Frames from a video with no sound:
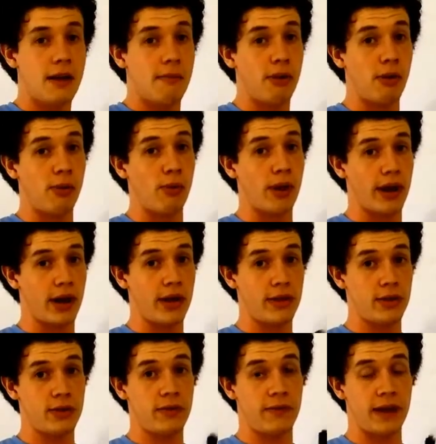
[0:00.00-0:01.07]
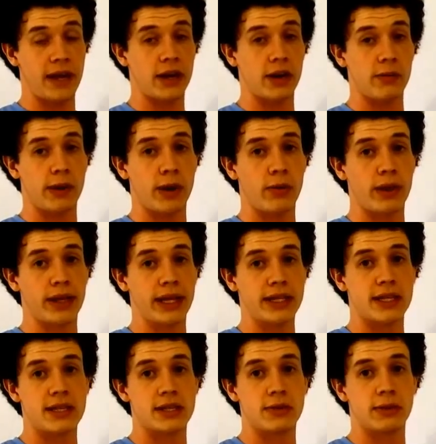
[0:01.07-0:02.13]
Put what other Vanguard 101
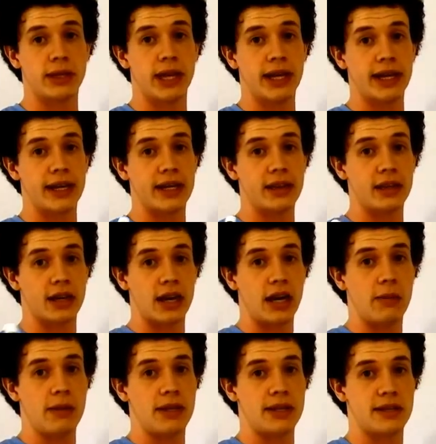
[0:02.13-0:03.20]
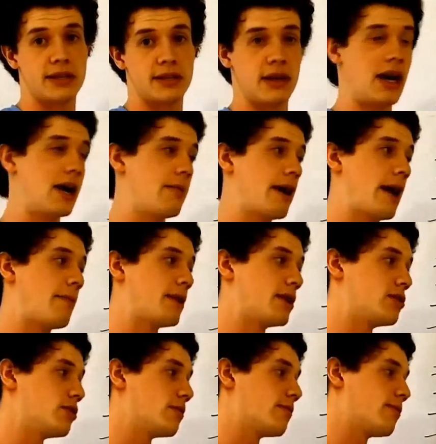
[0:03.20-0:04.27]
lessons you would like in the comments. I'm happy to
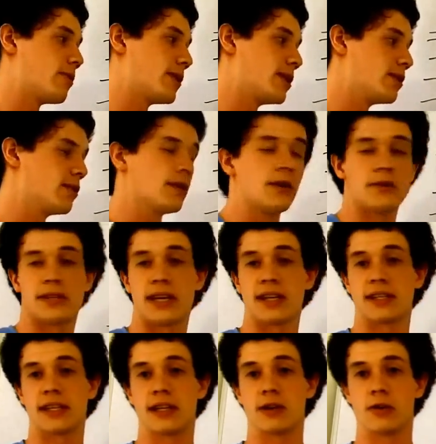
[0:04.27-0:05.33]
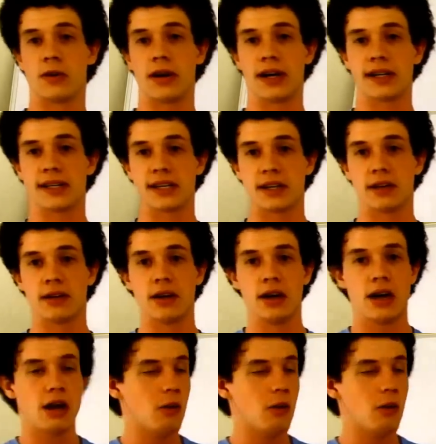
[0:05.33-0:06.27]
do them for you. Jose is here, Jorge is here.